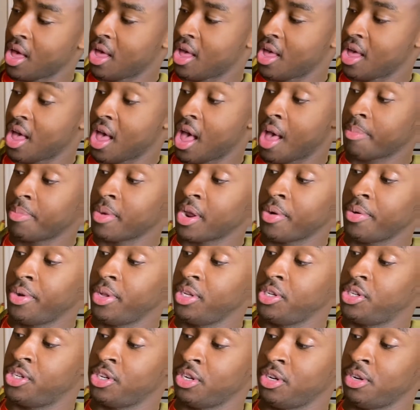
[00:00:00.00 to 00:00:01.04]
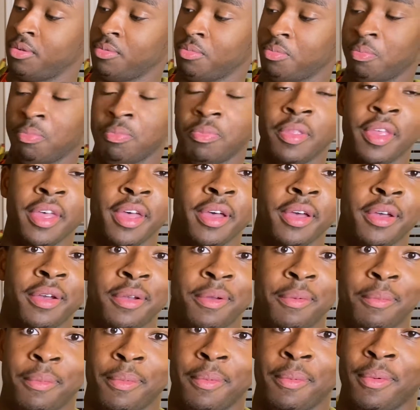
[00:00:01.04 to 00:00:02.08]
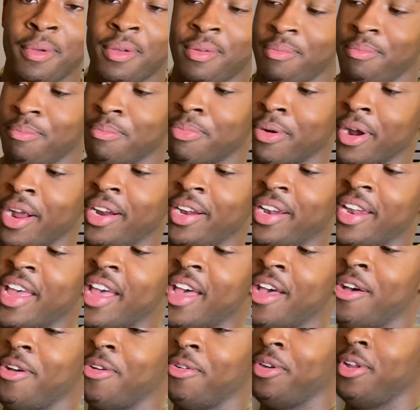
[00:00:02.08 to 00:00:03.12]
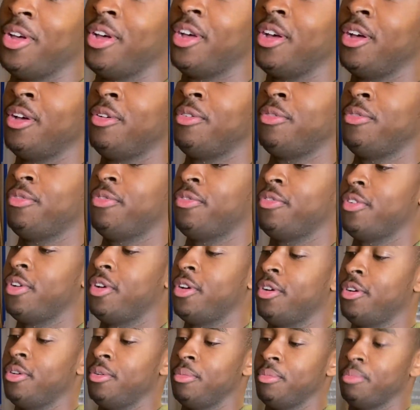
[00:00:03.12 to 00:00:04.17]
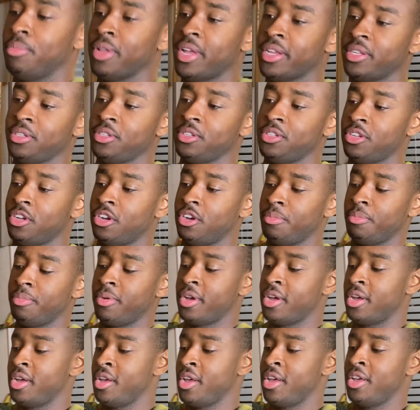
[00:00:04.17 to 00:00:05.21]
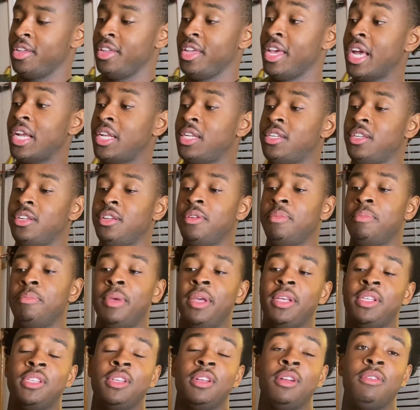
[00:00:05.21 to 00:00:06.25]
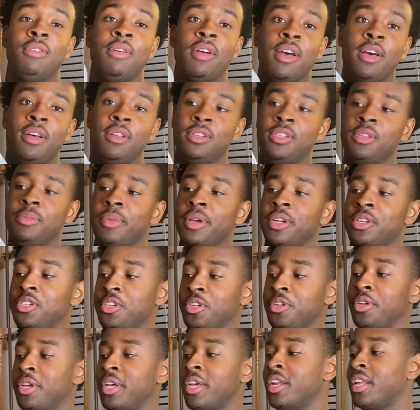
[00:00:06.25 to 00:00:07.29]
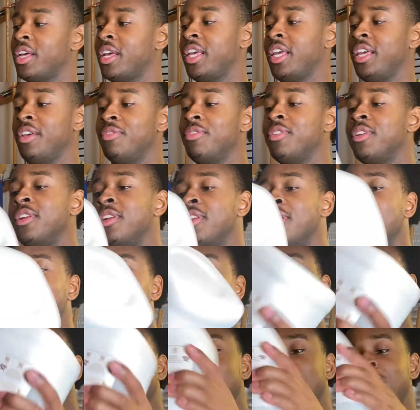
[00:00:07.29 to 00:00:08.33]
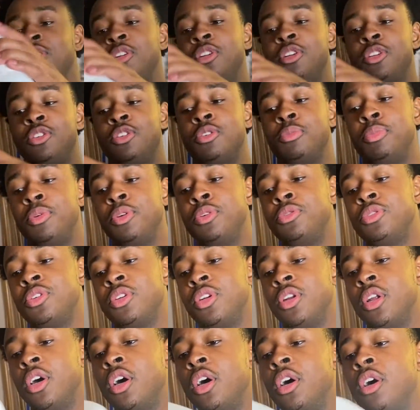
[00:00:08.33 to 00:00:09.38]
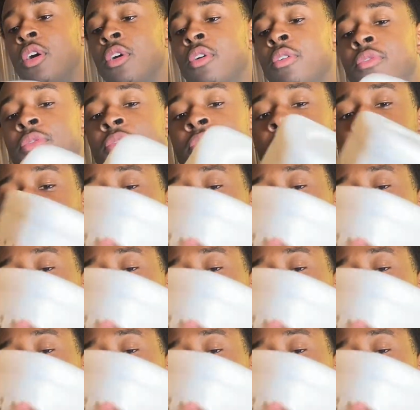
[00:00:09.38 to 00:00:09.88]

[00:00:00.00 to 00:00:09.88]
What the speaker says: I'm not really sure the breakdown of plastisol, but you have to mix it around to make sure you get an even distribution of your